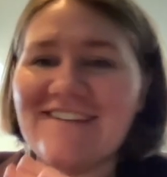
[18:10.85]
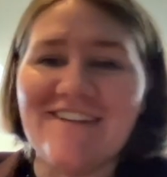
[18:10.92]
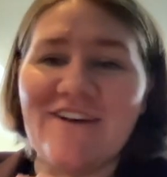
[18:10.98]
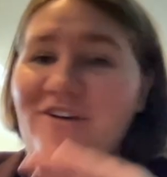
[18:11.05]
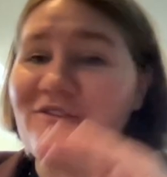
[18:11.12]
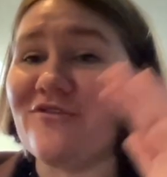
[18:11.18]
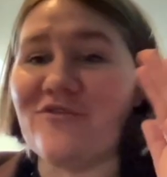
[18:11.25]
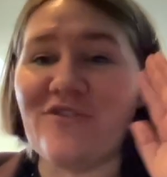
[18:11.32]

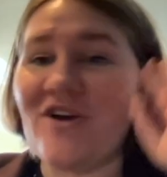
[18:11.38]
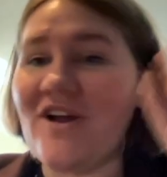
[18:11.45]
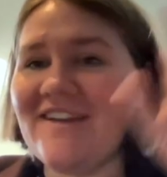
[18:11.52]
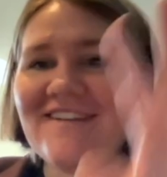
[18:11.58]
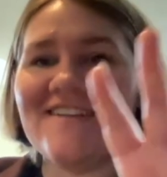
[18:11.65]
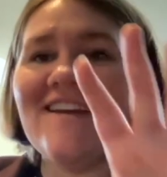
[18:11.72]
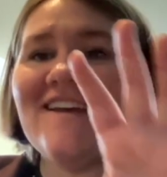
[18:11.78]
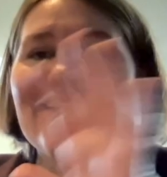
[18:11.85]
the
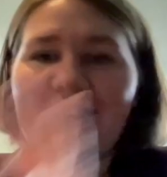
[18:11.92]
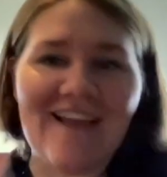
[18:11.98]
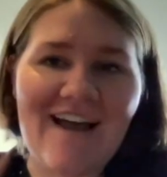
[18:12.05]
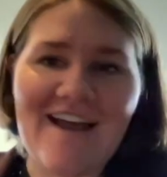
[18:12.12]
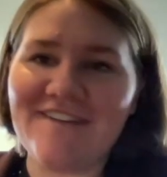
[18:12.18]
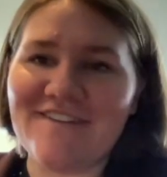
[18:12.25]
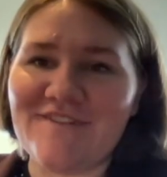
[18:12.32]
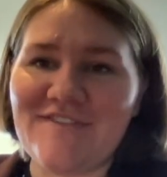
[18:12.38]
front
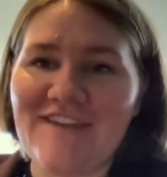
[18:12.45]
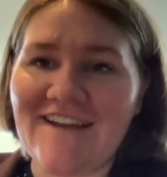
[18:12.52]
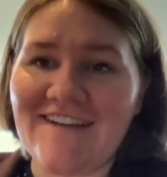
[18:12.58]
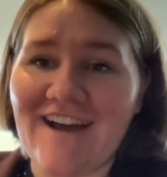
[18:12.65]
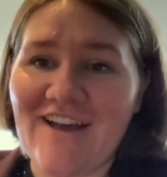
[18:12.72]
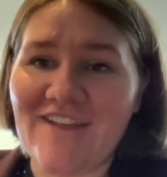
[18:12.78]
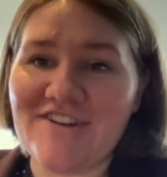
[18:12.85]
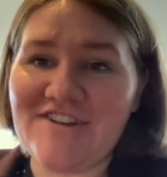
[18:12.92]
lines of
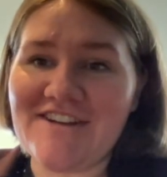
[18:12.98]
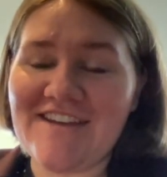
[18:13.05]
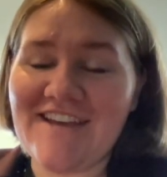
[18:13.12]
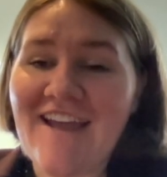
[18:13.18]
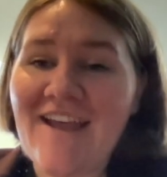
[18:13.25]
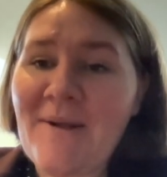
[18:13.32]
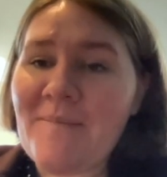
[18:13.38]
technology